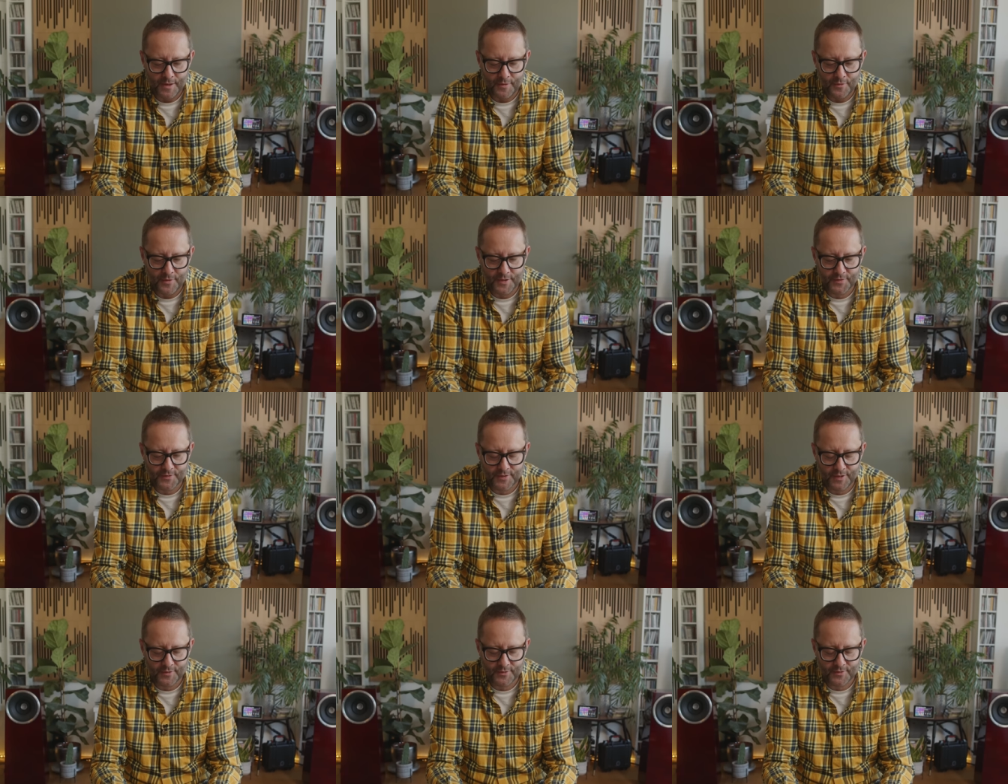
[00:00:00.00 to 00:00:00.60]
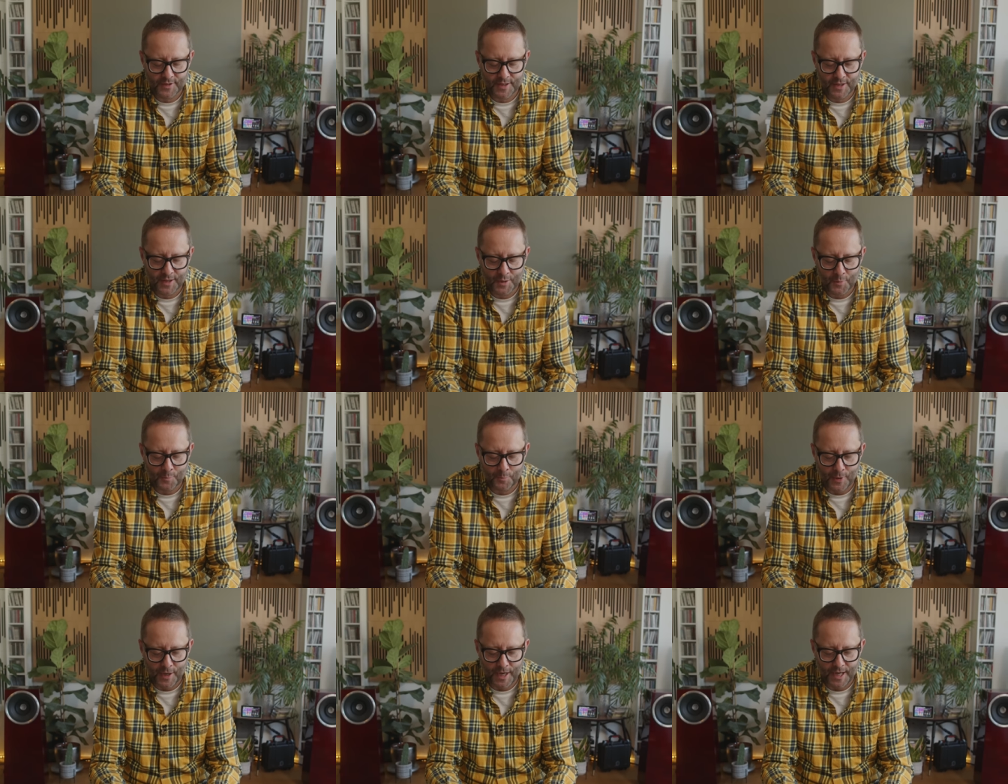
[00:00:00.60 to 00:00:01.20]
This is
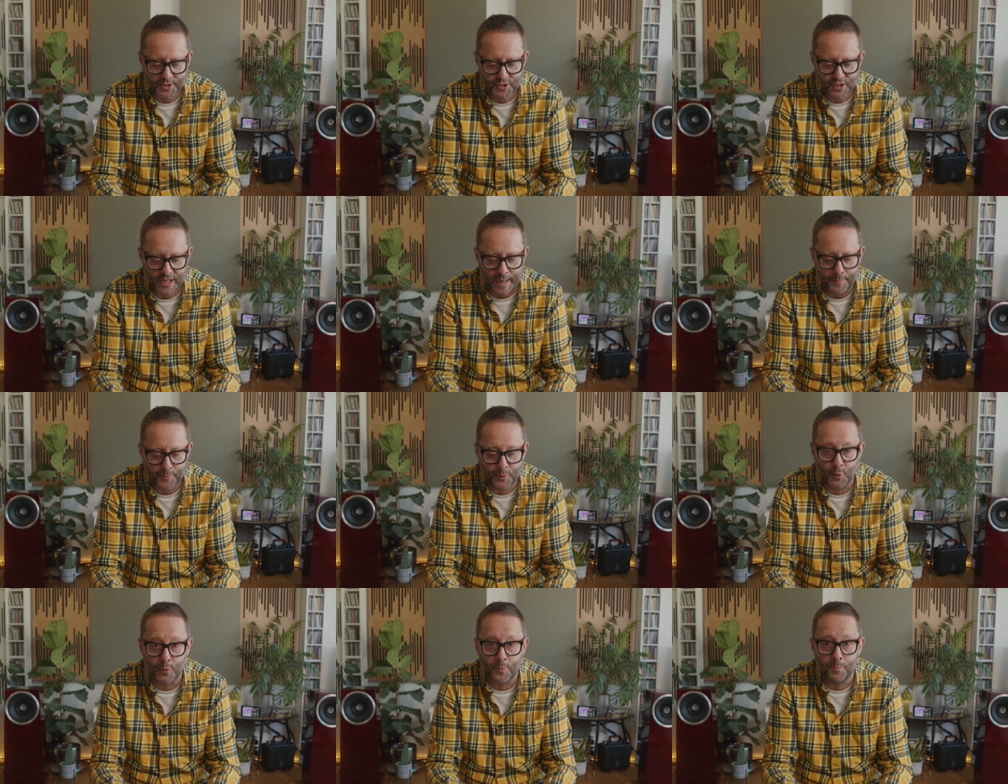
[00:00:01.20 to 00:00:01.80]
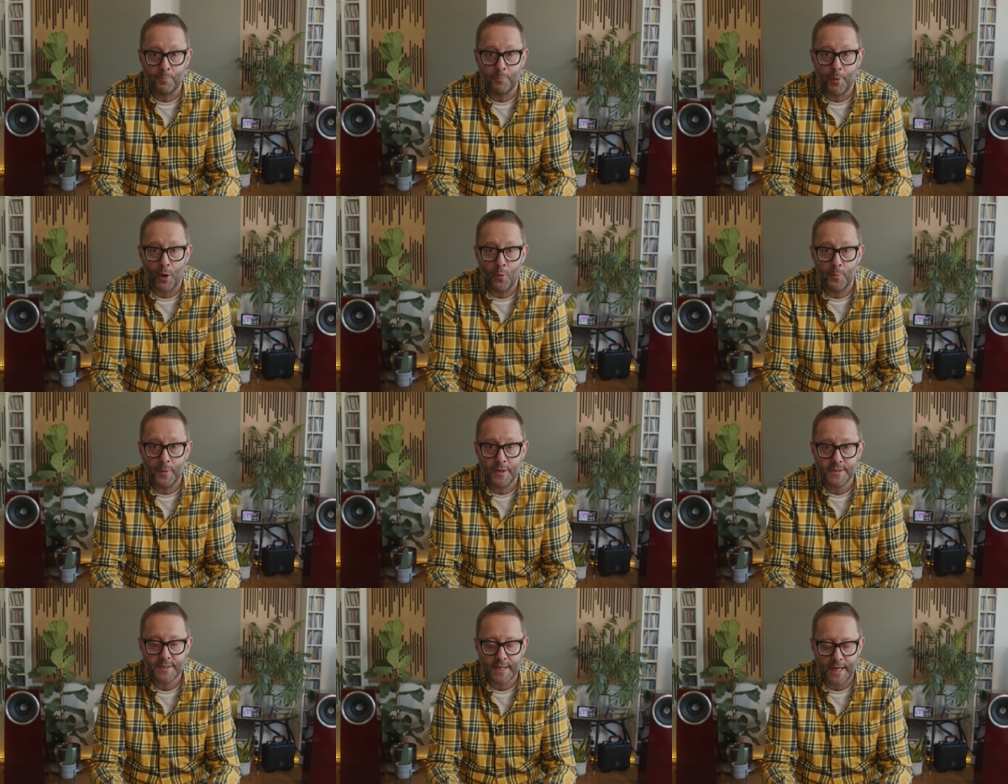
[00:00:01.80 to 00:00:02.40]
by a chap called
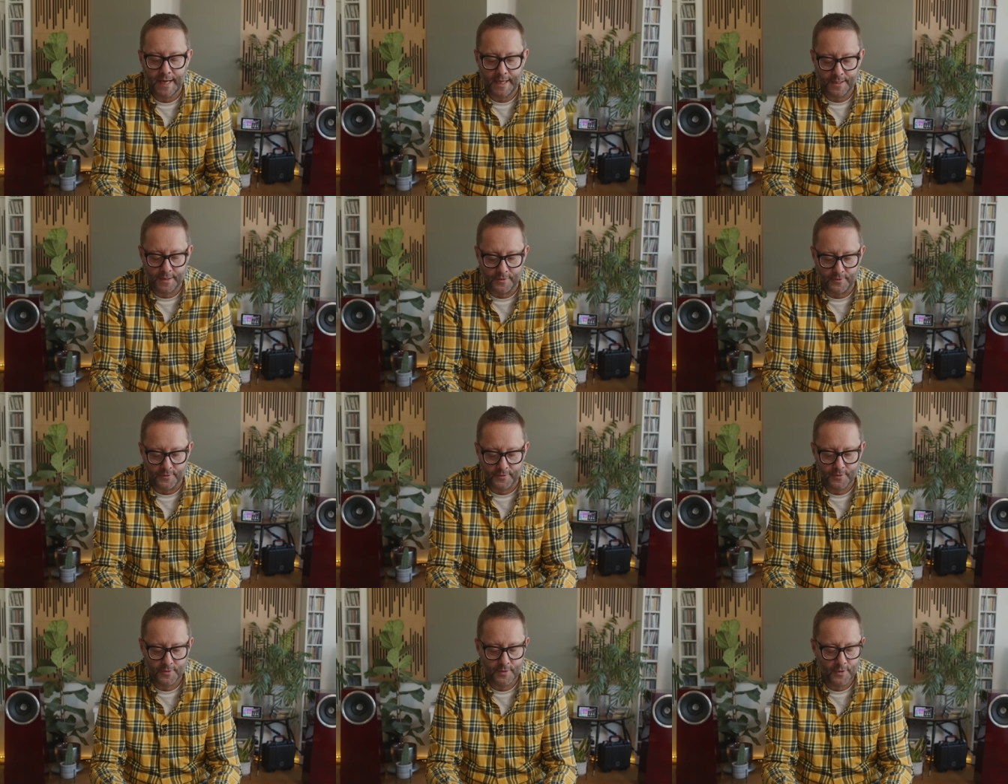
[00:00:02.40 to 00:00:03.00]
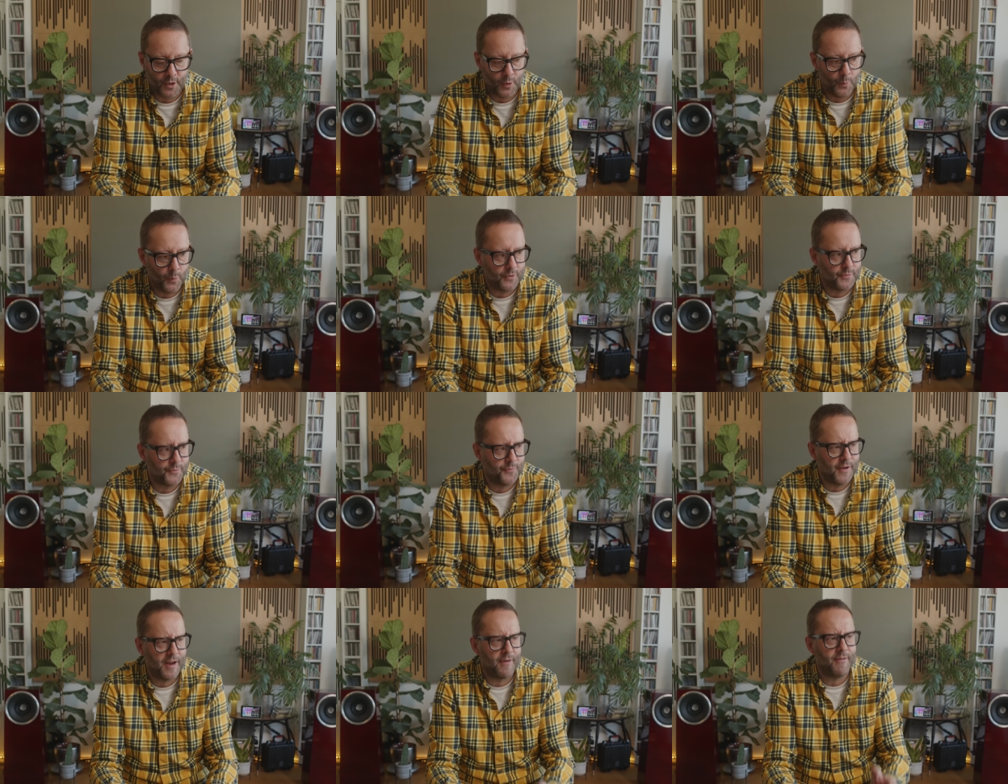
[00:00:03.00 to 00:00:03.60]
Beaumont Hannant, who
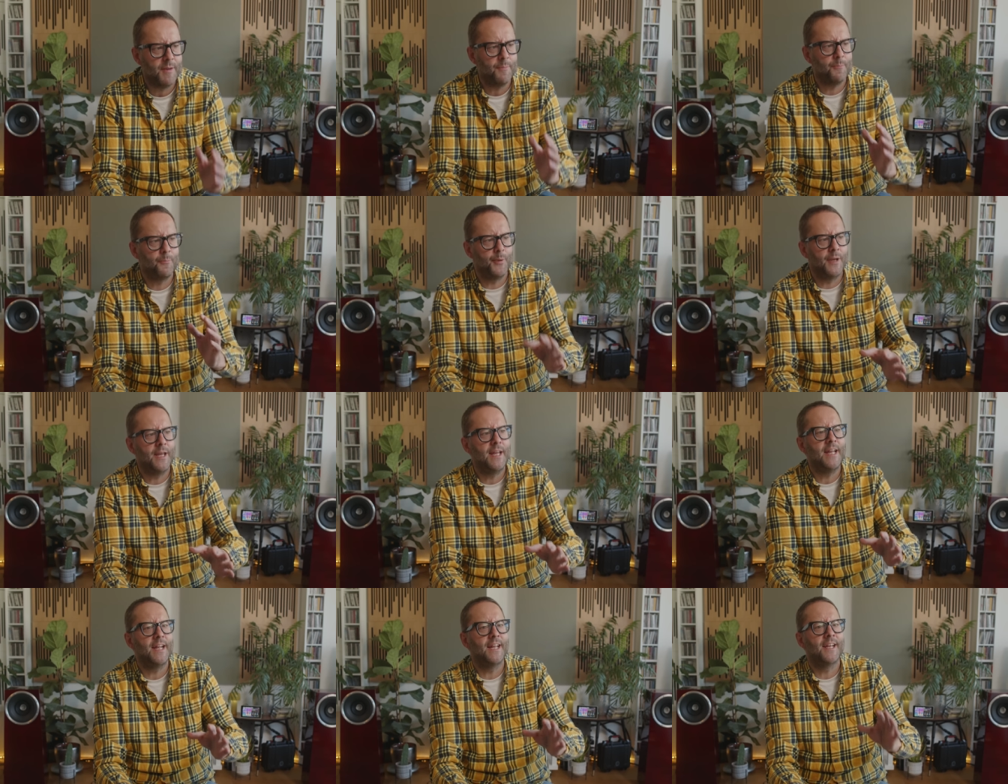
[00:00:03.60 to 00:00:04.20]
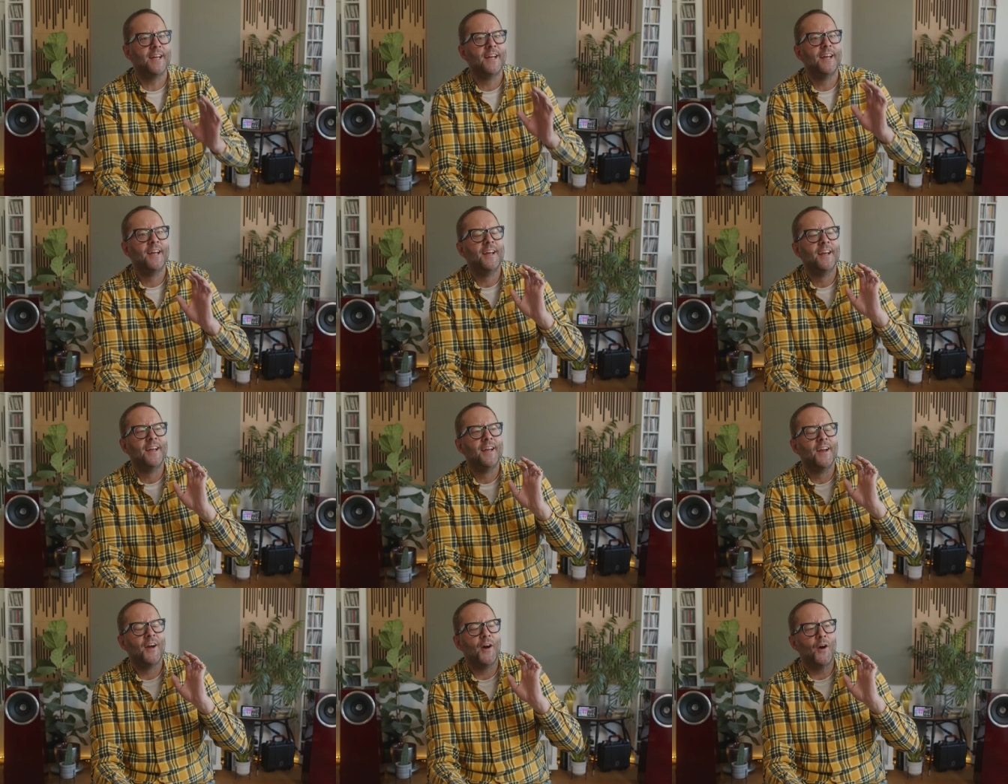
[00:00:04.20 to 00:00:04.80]
was very big
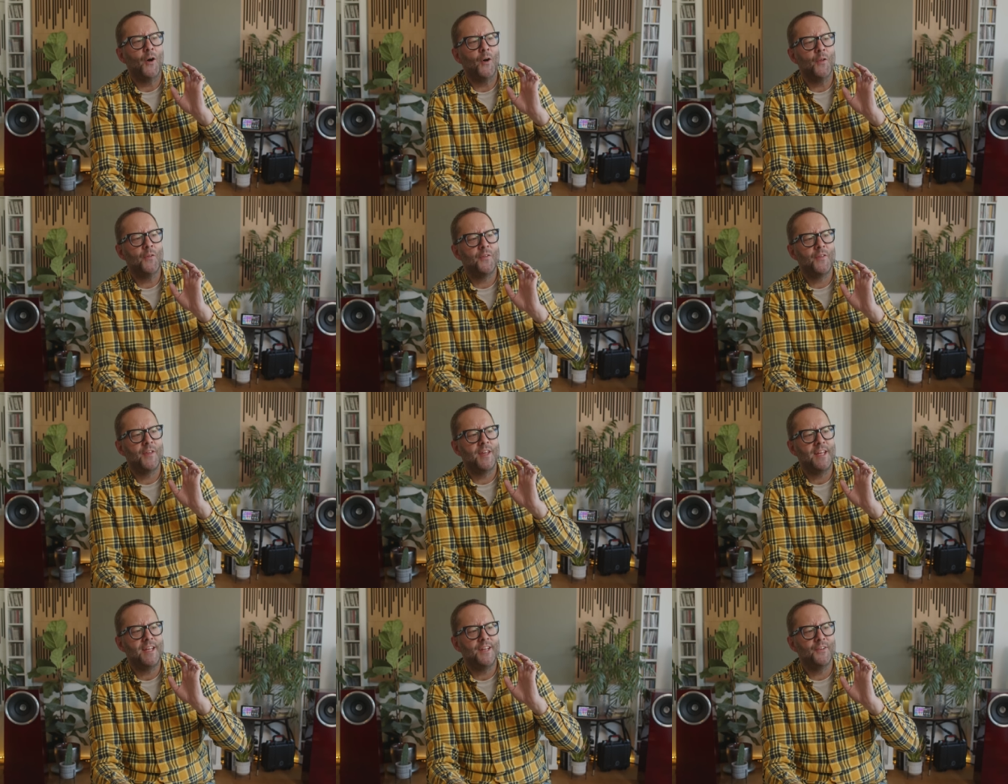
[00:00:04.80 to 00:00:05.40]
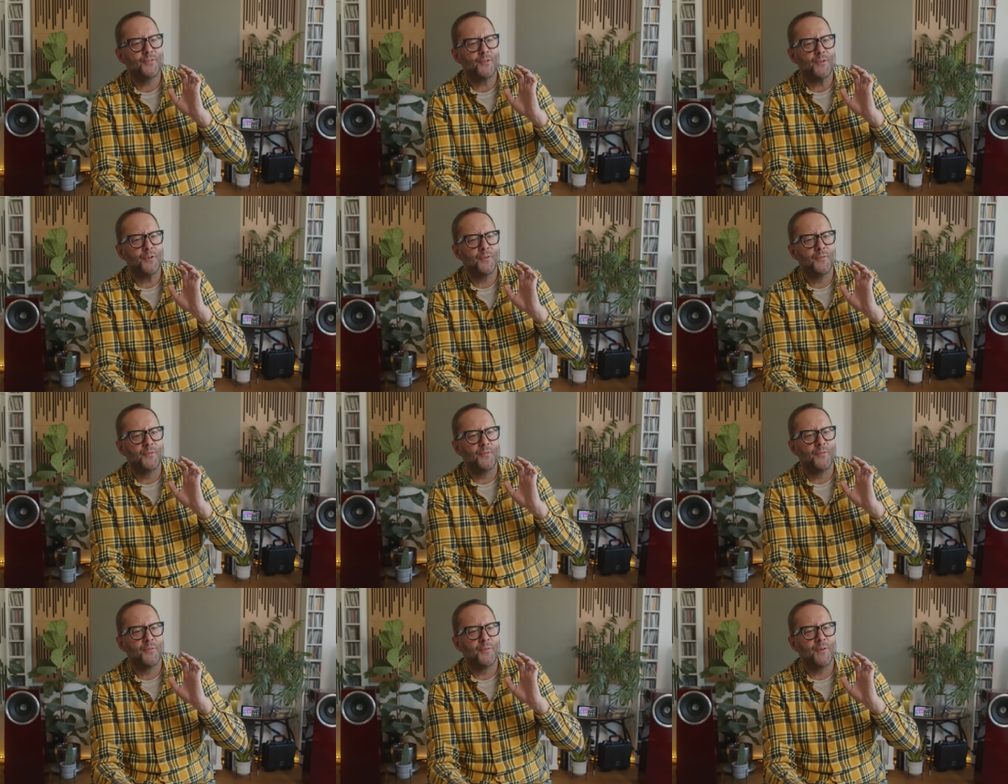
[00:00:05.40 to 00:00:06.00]
on the sort
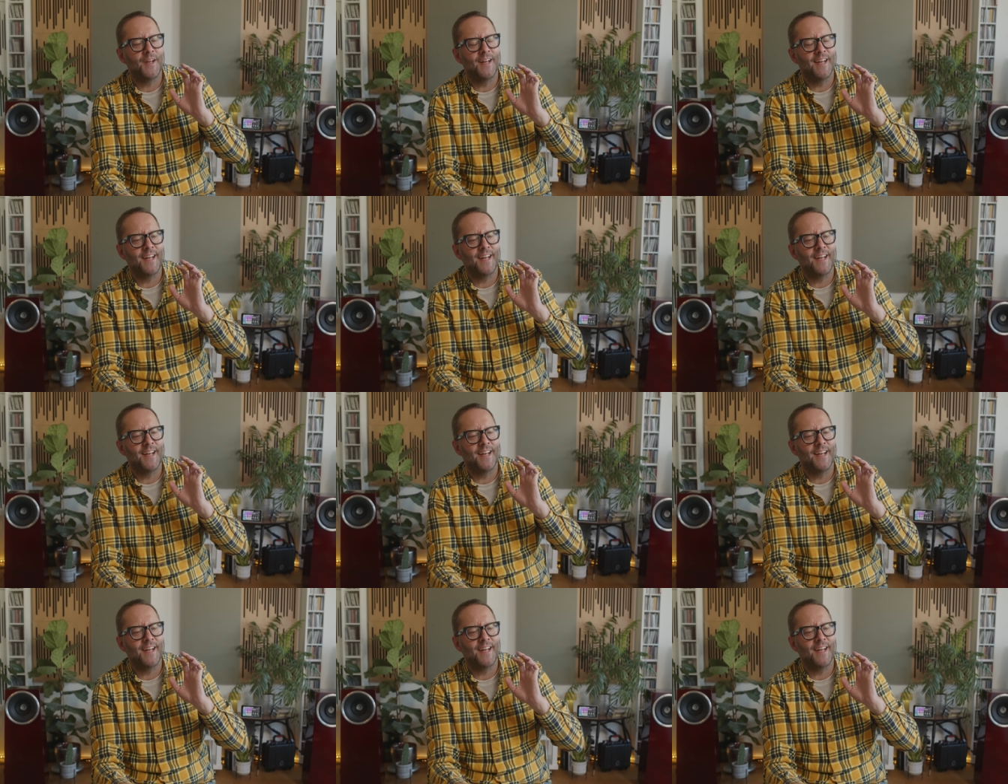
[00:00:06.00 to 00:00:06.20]
of,